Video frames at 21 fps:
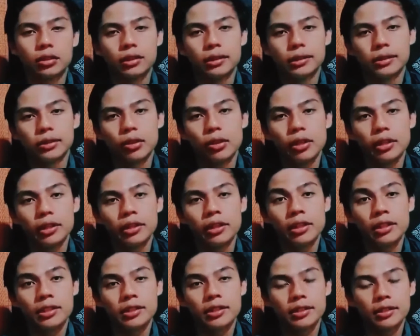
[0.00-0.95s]
So in
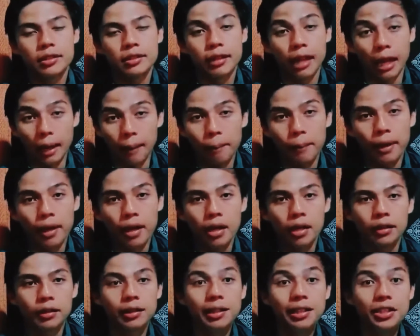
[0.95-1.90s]
this step,
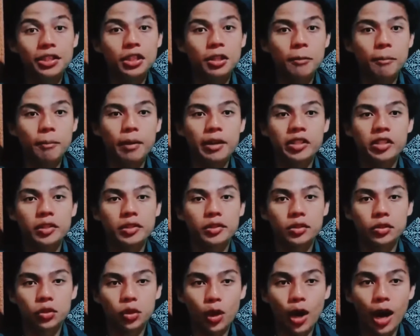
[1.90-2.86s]
teacher must
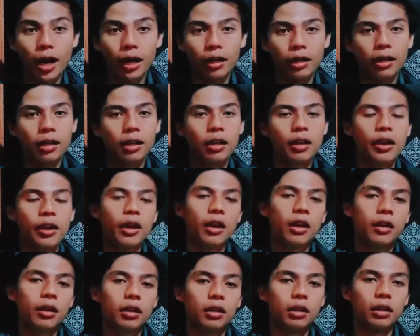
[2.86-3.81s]
instruct
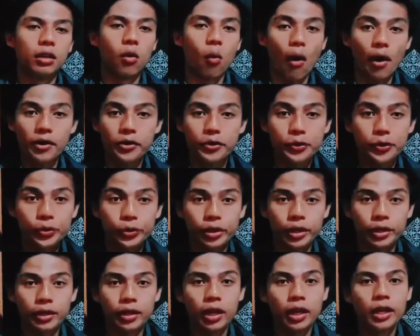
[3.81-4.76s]
one
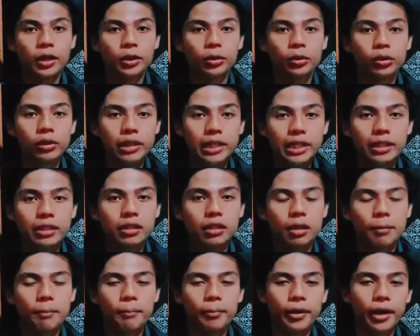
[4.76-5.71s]
student to lead a
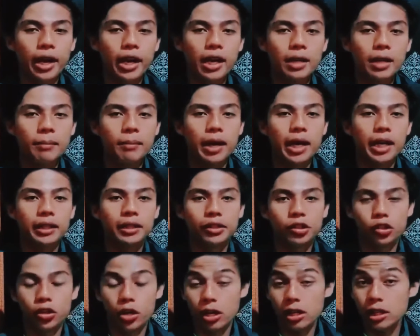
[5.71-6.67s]
pray by the
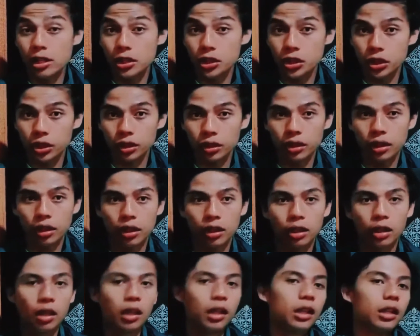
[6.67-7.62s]
religion
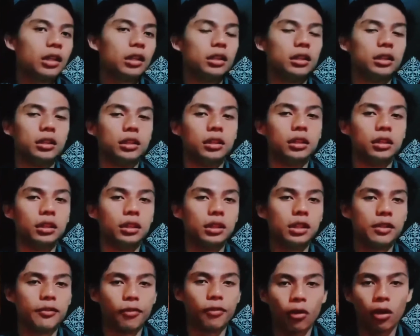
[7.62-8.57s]
in
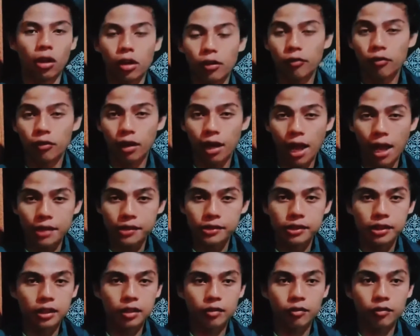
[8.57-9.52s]
front of class
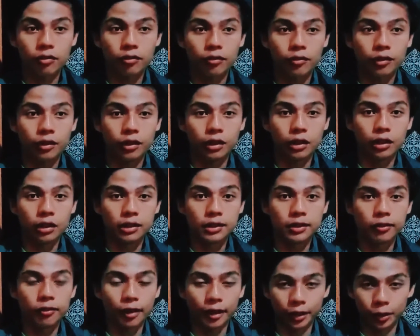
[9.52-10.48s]
if is
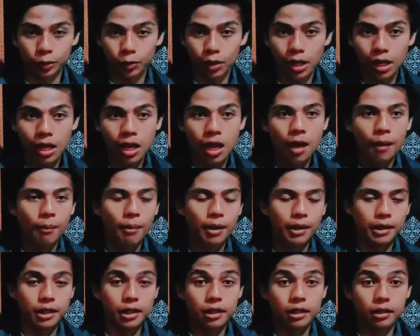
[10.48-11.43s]
factual, but
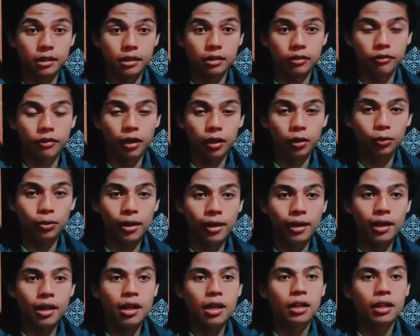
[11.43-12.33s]
in the virtual,